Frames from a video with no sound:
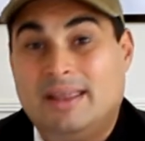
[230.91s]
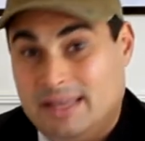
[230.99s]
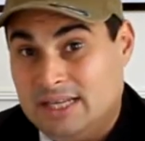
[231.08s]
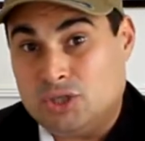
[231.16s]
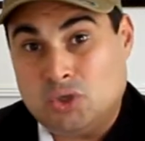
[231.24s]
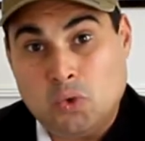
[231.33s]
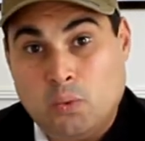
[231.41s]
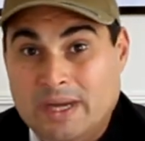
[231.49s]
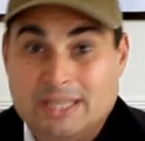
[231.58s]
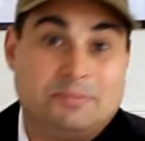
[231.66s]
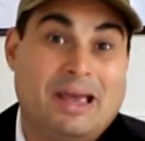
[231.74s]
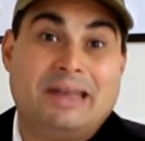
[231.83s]
these two
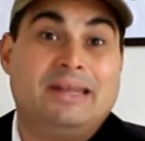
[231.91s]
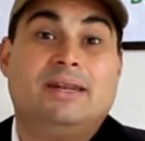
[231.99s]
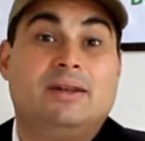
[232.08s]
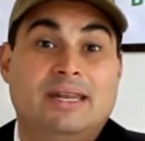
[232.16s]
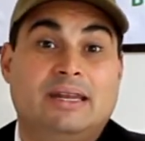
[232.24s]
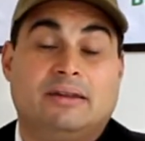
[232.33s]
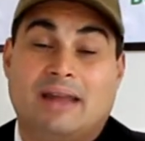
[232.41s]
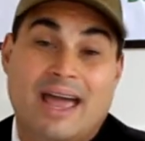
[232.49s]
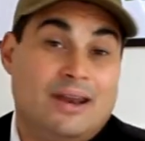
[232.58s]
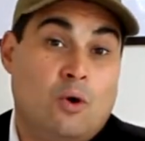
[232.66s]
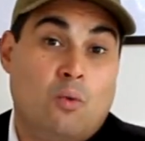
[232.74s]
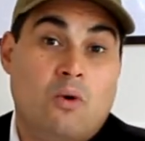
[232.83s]
weeks. I didn't need it. I
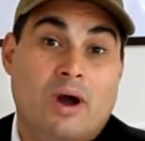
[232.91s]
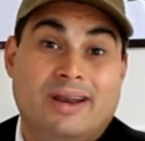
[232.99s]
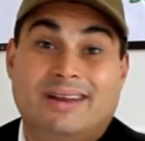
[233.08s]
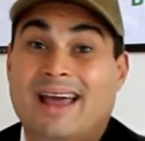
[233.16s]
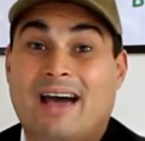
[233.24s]
don't want it.